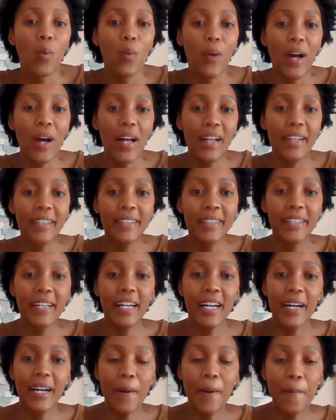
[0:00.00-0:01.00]

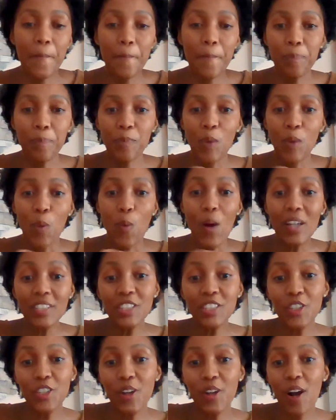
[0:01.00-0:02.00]
Well,
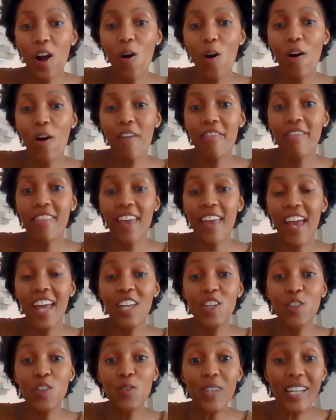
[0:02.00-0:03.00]
once you're on
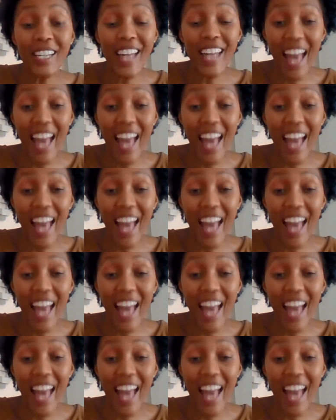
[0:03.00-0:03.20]
there, you